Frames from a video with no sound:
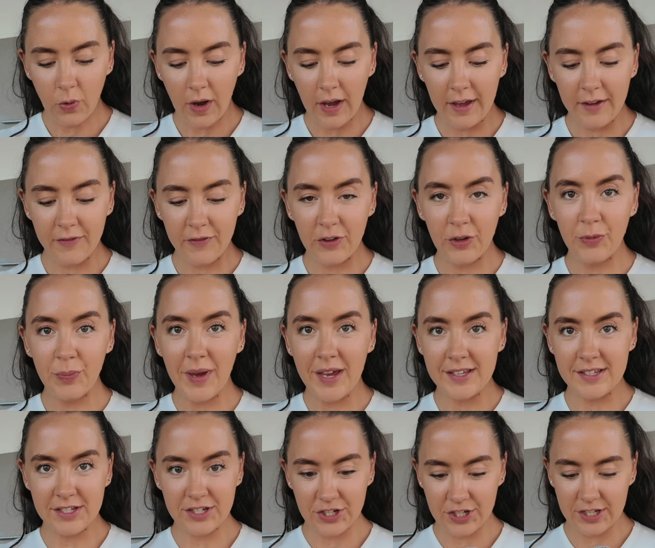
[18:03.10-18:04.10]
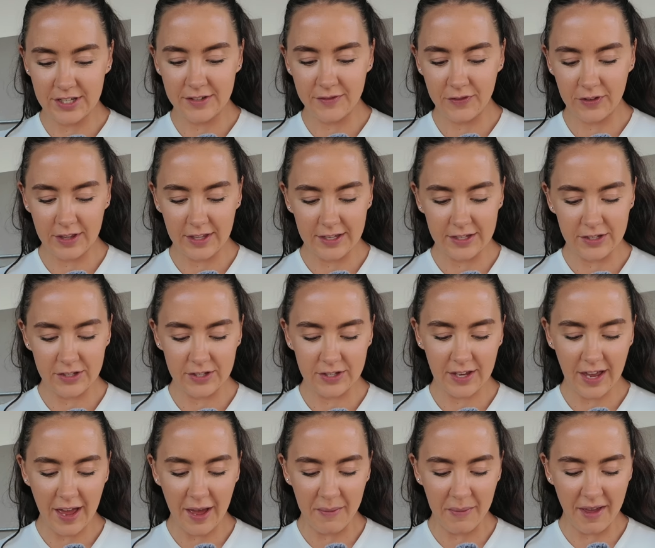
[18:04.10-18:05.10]
quite a few messages for this
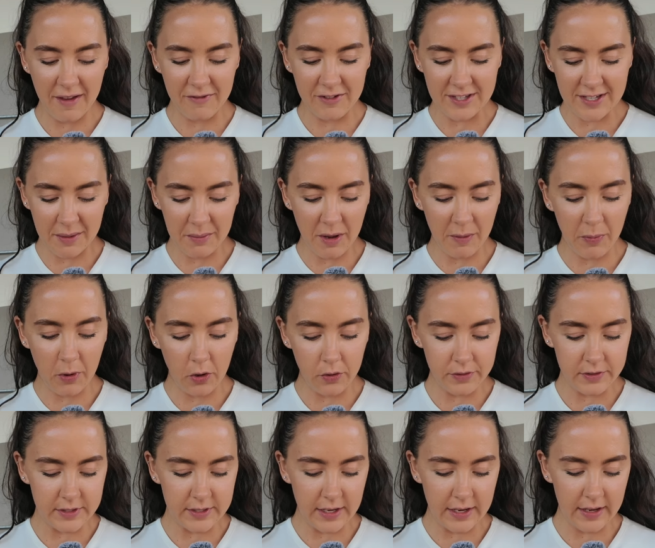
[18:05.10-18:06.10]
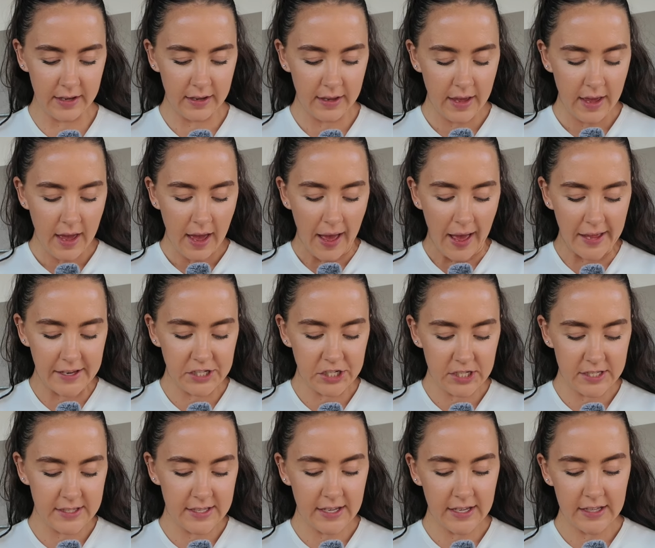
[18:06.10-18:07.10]
every time I post it. I
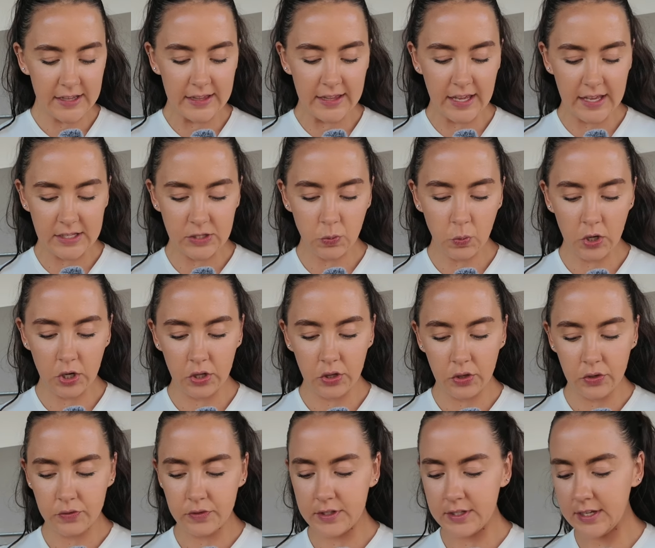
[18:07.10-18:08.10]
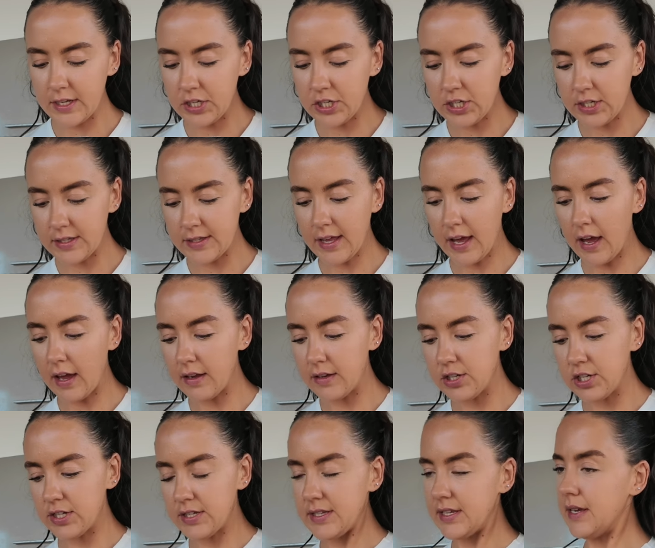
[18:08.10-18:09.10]
just think it's one of those dishes that
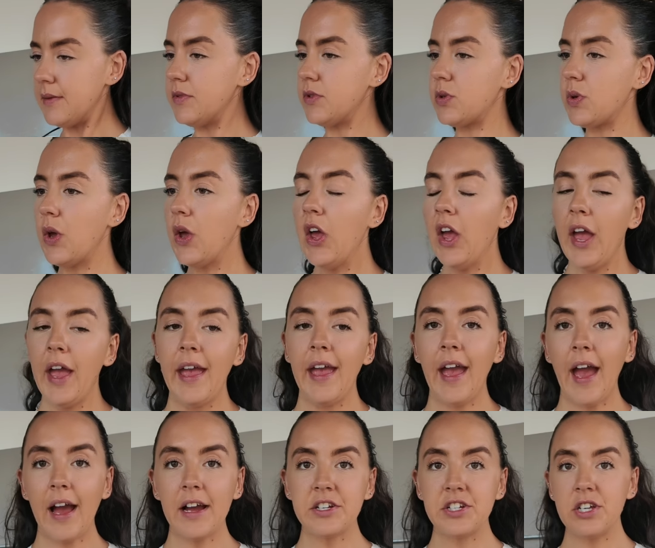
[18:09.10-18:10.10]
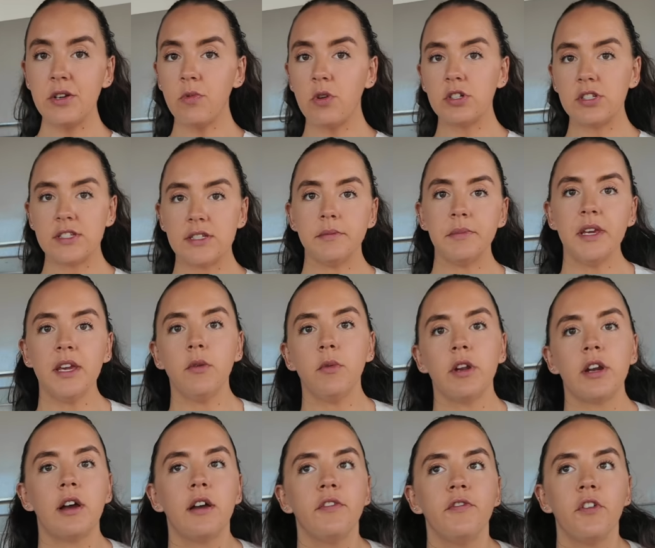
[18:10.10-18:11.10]
just seems... It actually was to me
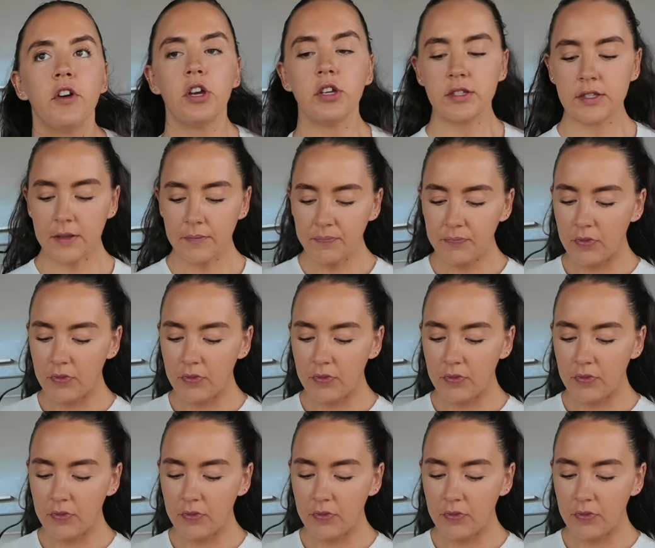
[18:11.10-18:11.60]
when I first...